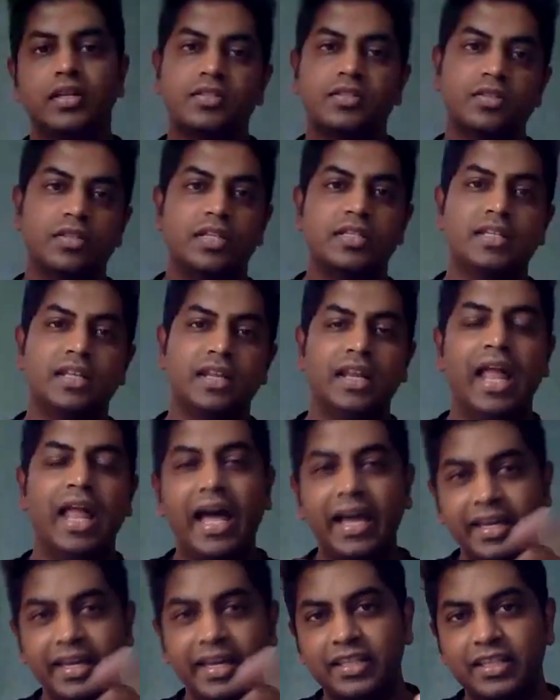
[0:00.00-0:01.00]
So there's a
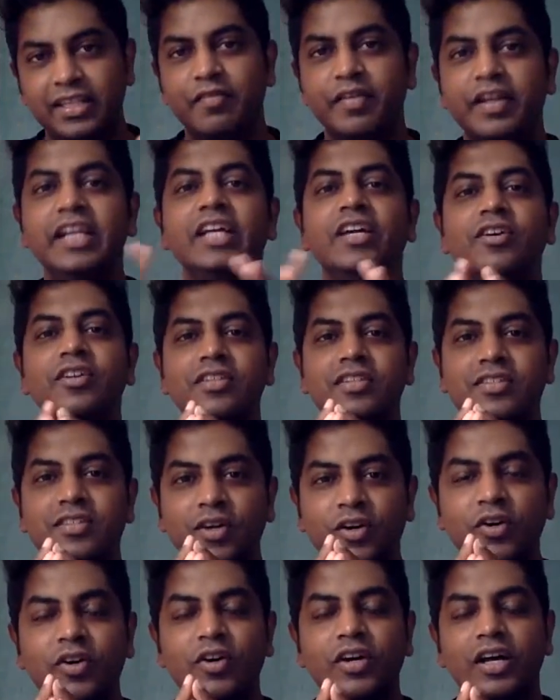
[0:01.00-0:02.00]
lag in the video.
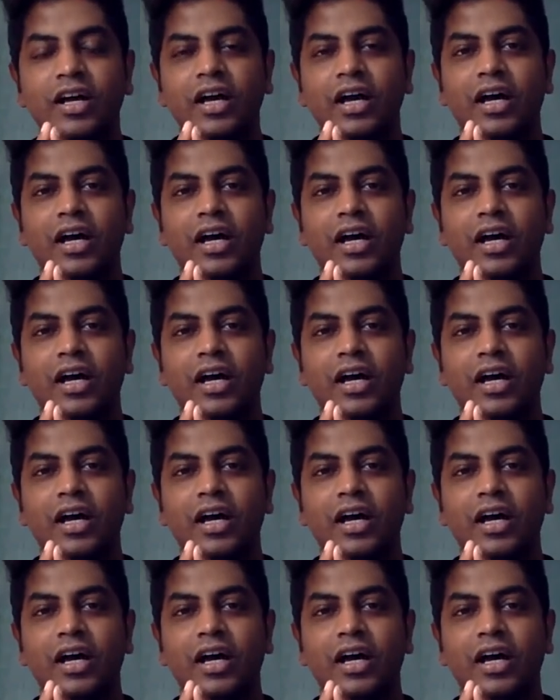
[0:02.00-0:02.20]
So